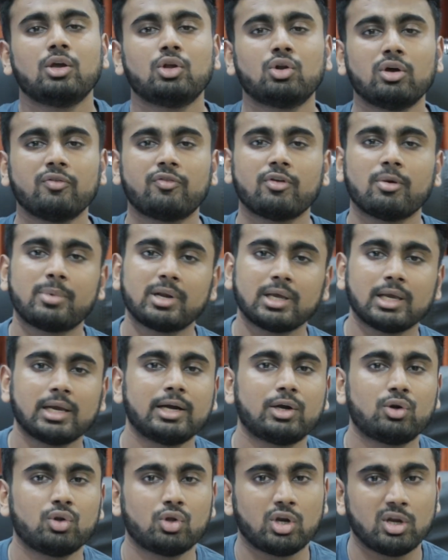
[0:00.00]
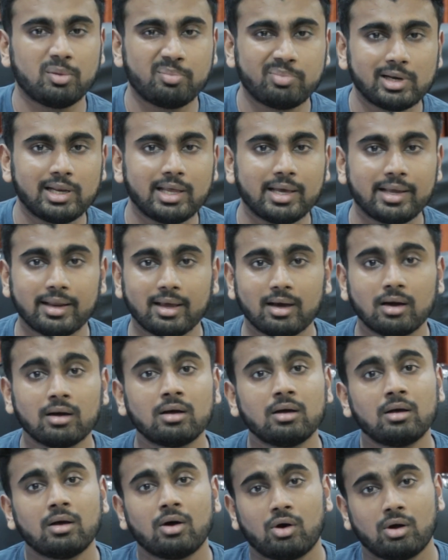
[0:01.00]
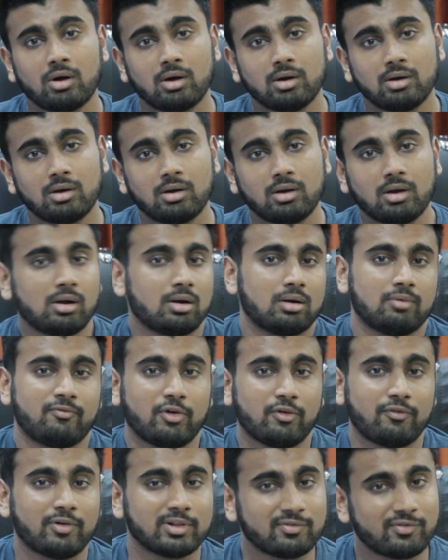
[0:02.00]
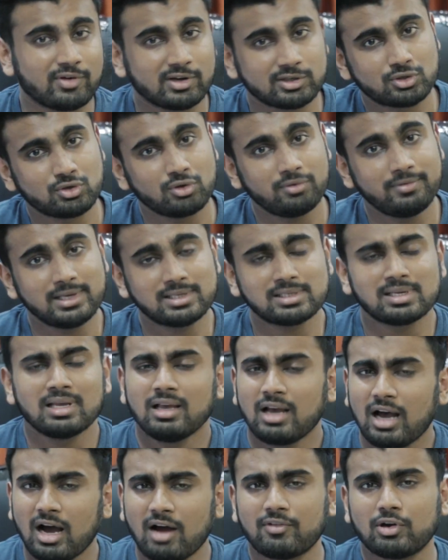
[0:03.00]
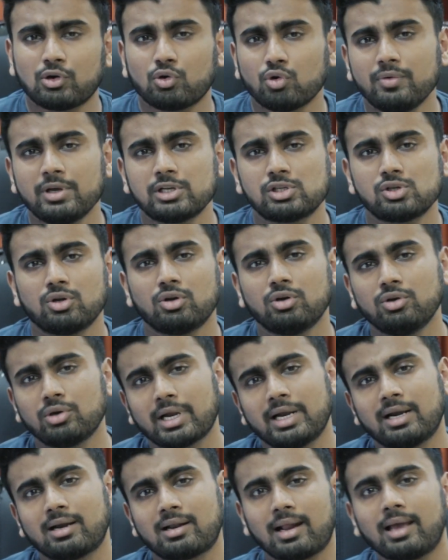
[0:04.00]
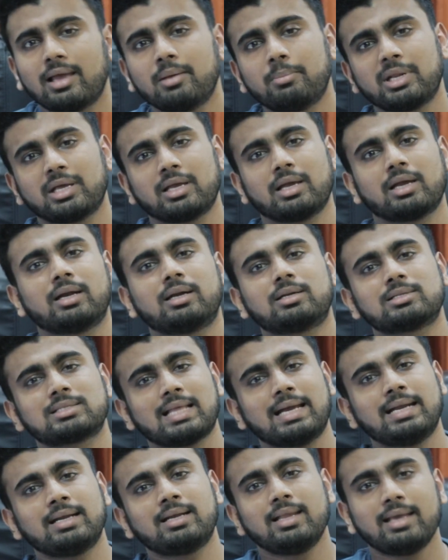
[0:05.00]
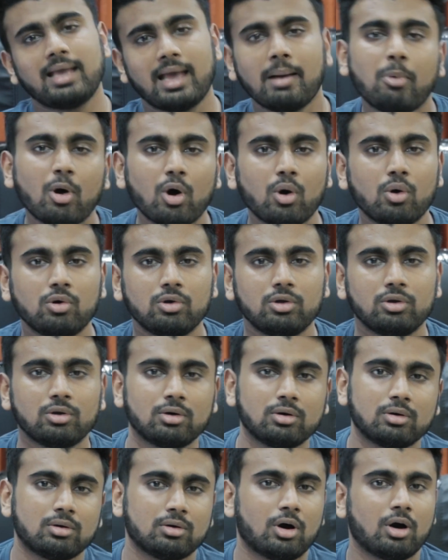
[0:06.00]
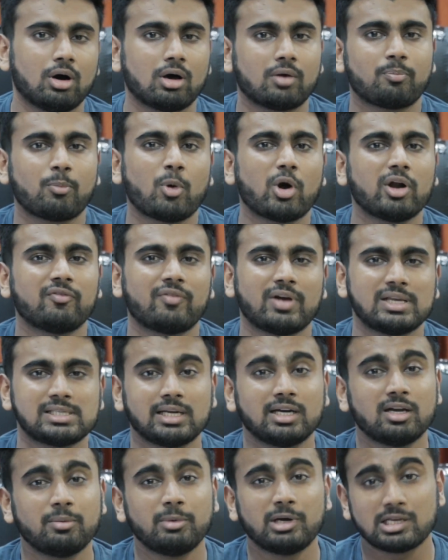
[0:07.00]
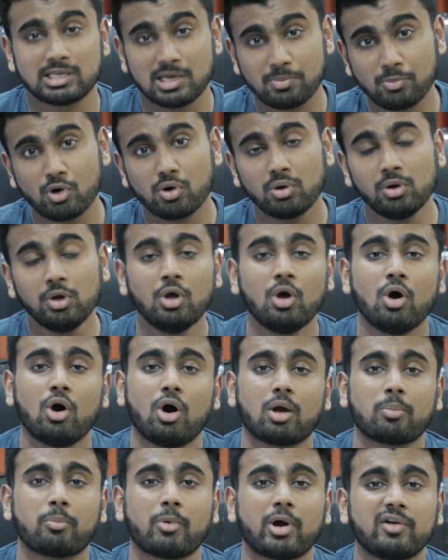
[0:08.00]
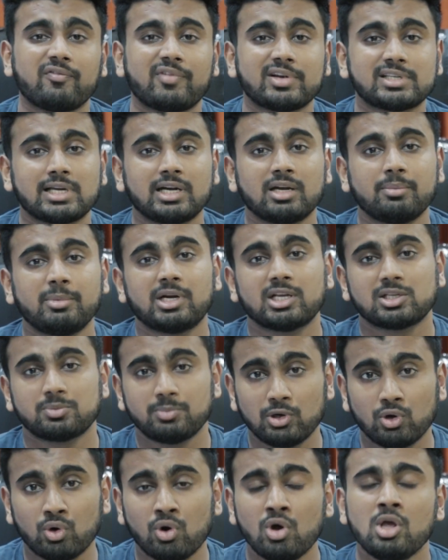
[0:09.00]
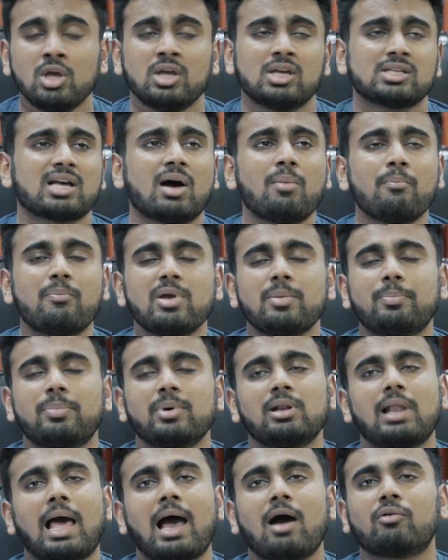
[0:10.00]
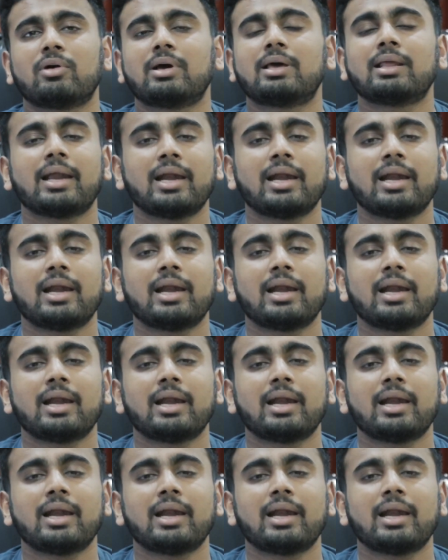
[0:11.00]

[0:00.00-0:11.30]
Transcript: If you're bringing it to your nipple area on for the first 2 weeks, after 2 weeks, you can try bringing it slightly above, or 0.5 centimeters above or 0.5 centimeters below. Some people have